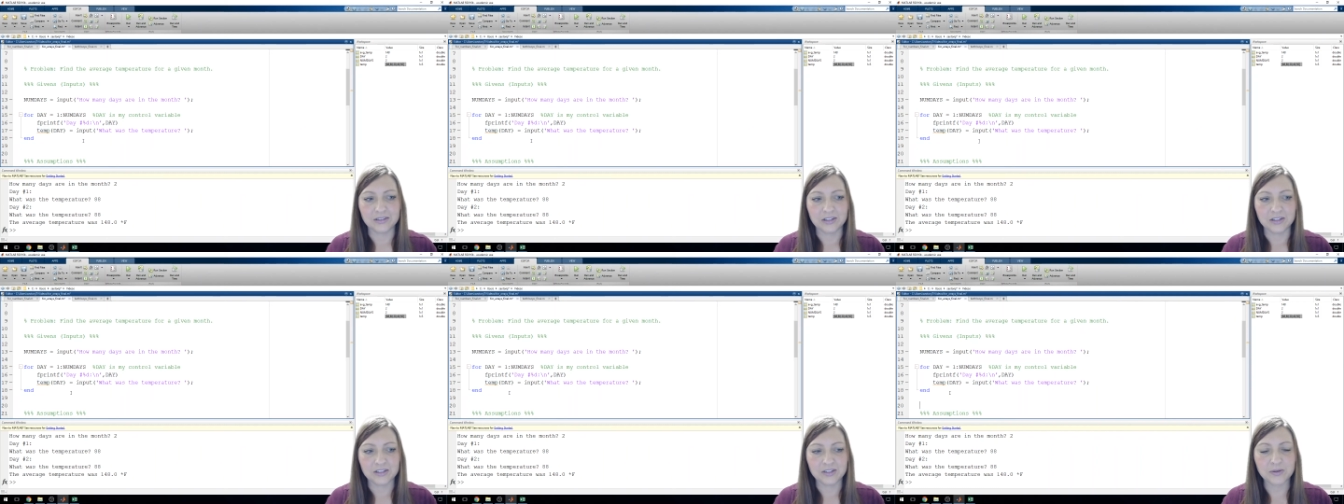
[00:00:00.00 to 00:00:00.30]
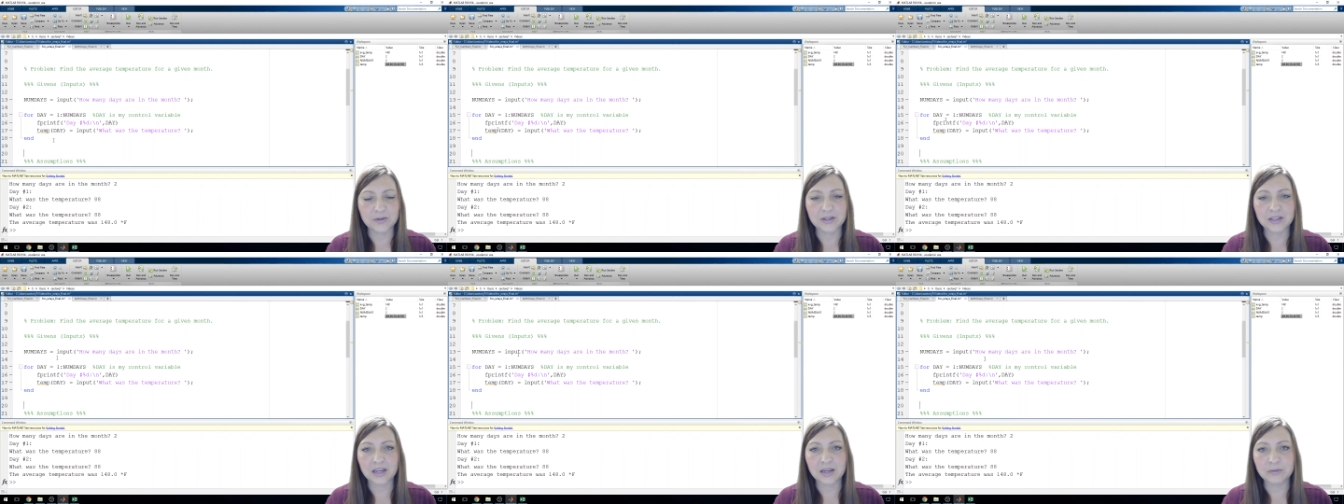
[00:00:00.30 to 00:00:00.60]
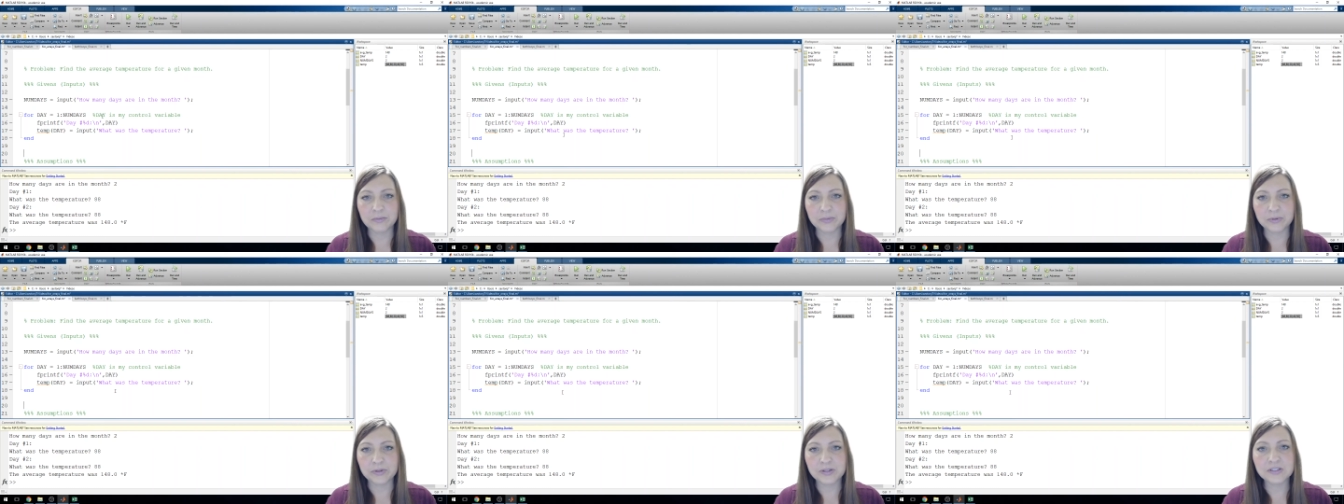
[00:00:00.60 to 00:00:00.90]
So
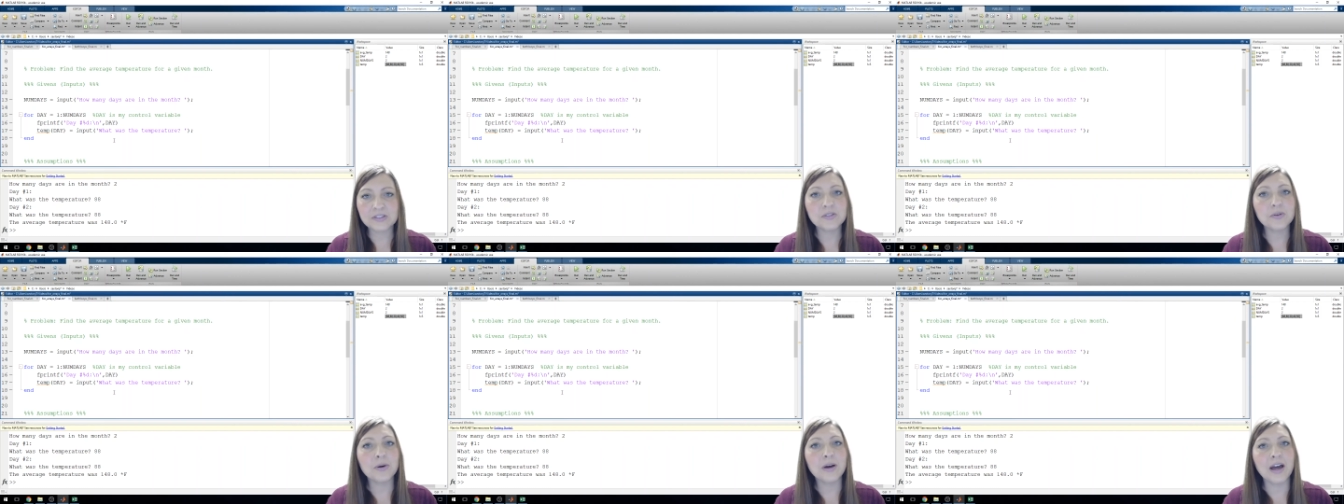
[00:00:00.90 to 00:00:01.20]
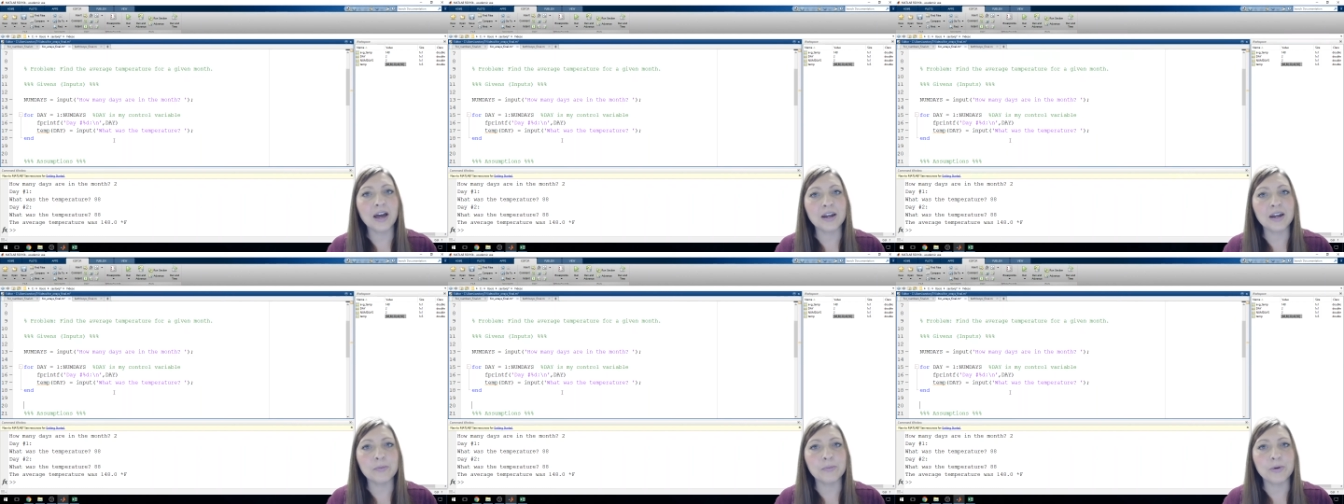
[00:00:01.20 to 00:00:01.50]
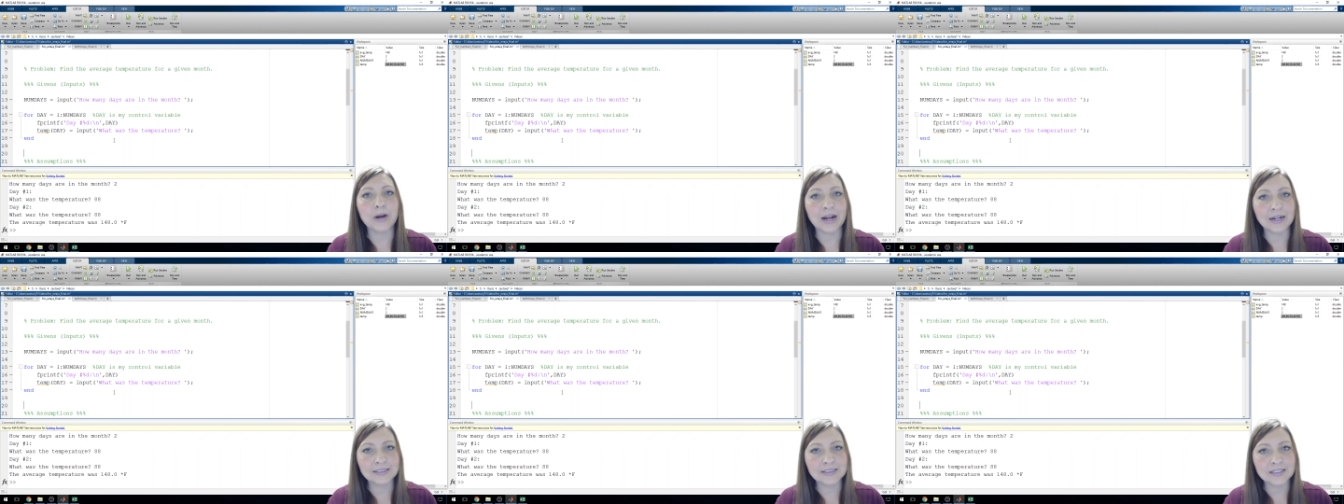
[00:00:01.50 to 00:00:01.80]
again, please go ahead and
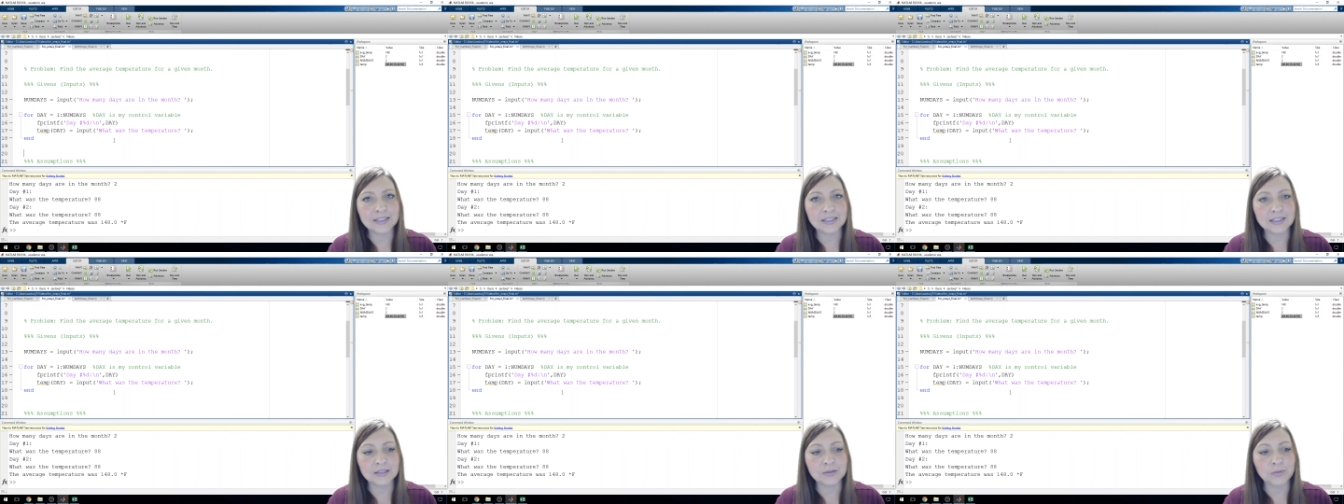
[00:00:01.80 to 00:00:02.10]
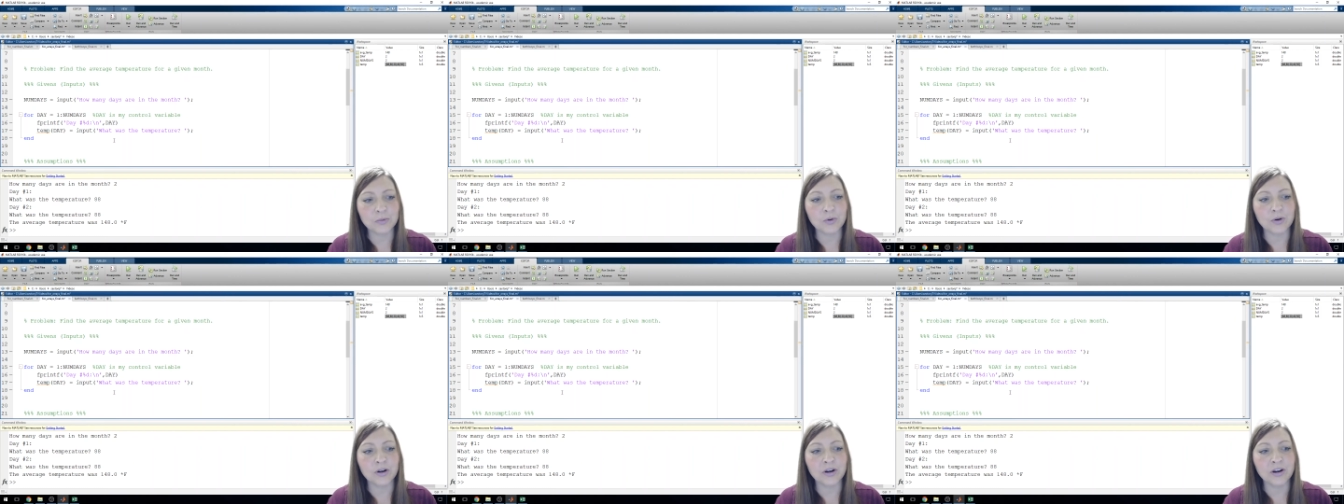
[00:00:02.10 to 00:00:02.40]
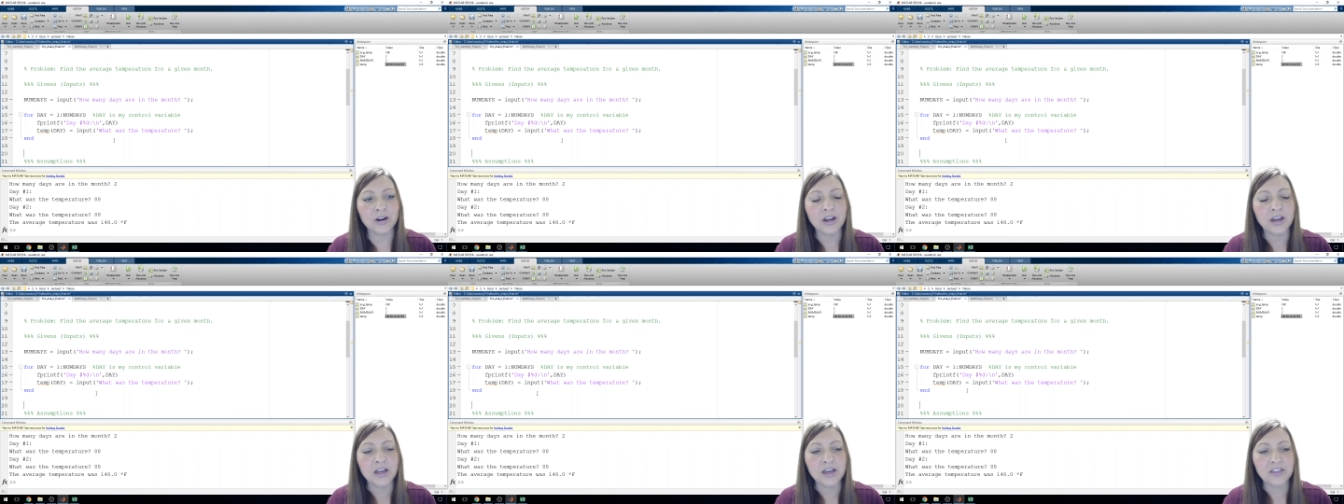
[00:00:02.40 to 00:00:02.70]
practice this more.
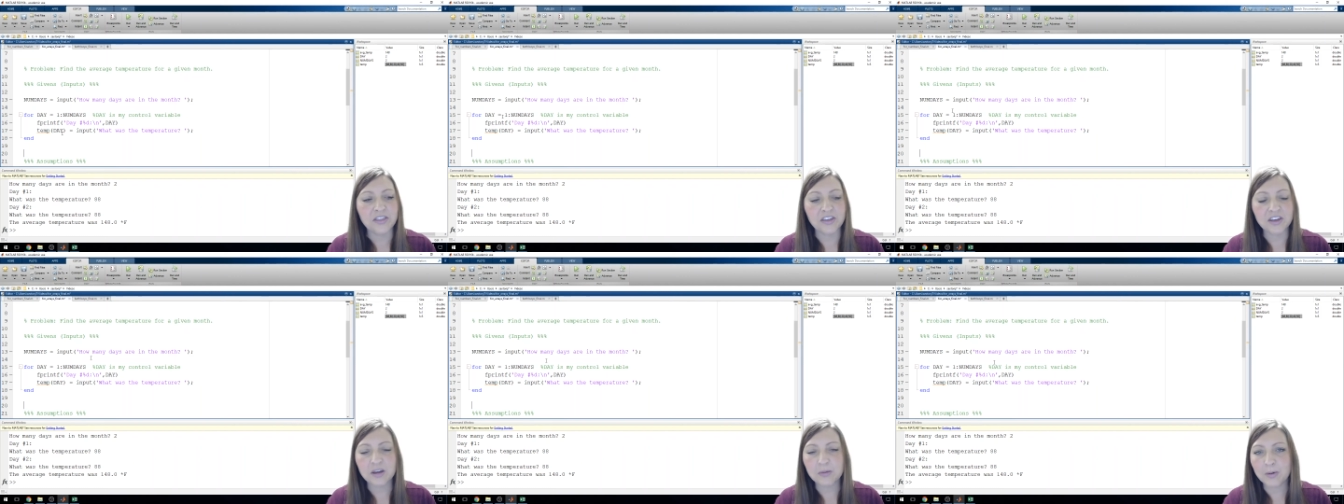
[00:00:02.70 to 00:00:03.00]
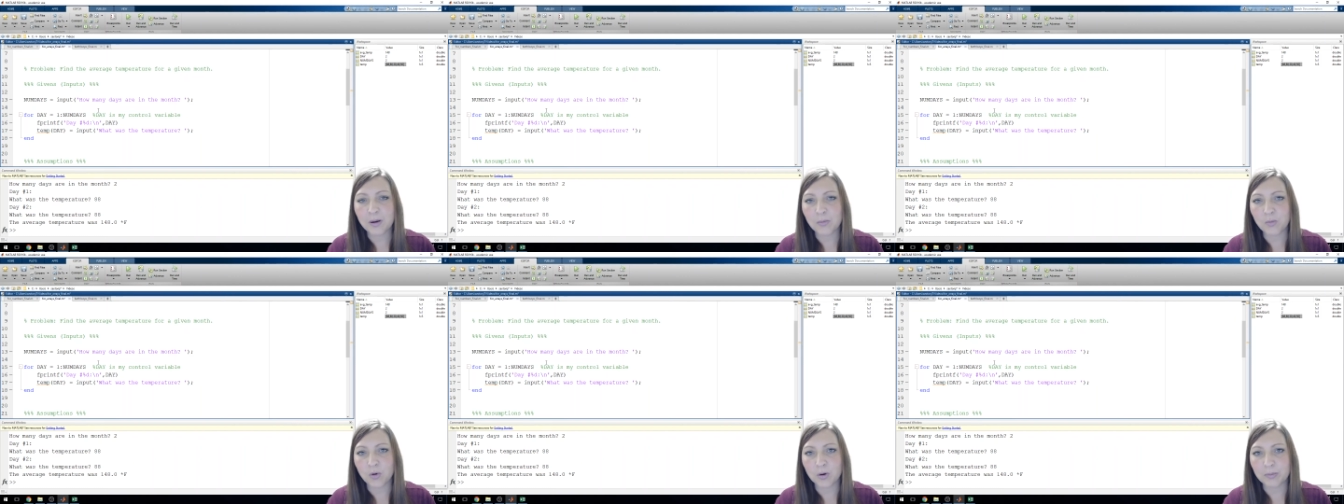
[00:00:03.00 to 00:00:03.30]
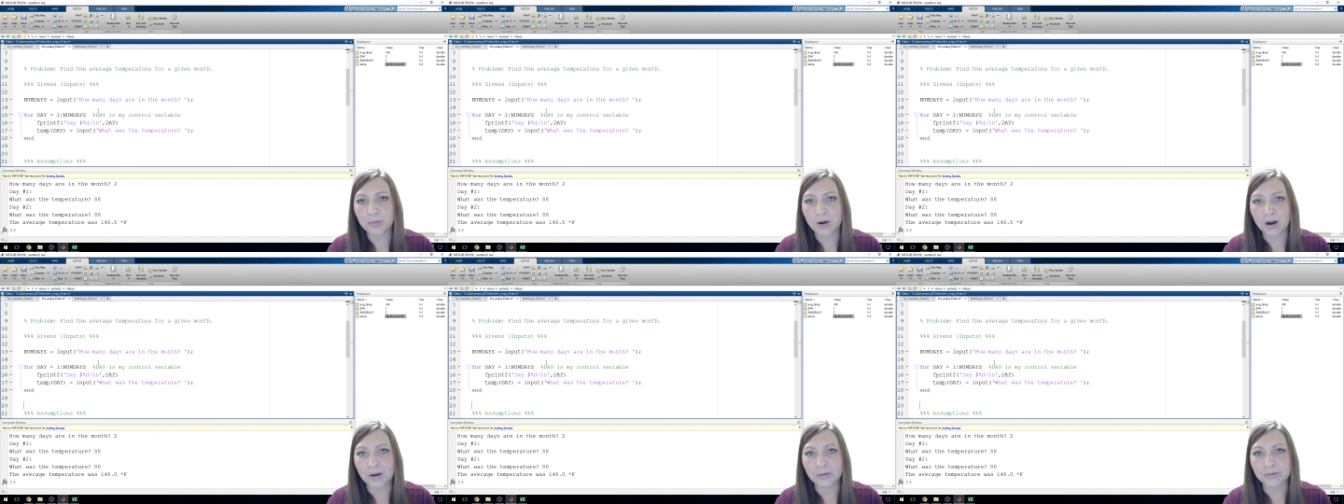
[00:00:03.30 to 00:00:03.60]
Think about more
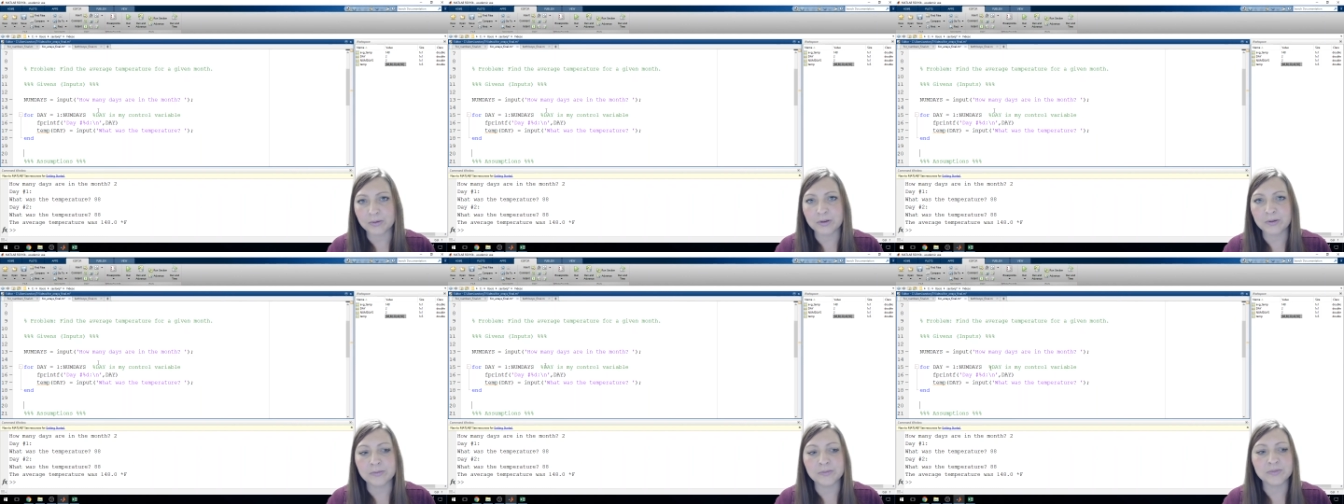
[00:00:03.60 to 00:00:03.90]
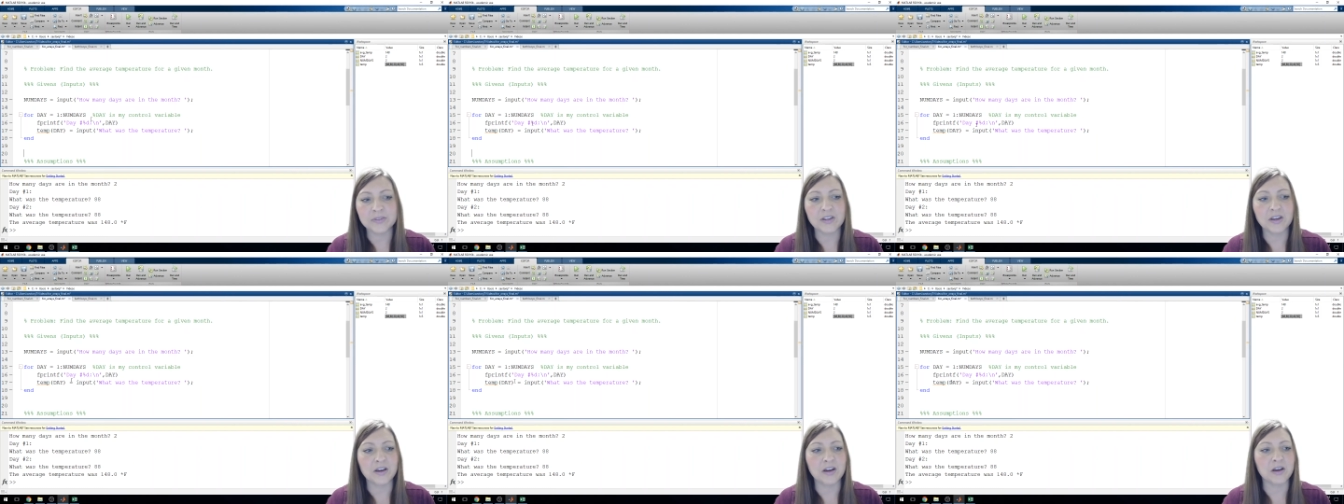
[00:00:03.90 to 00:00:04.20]
problems.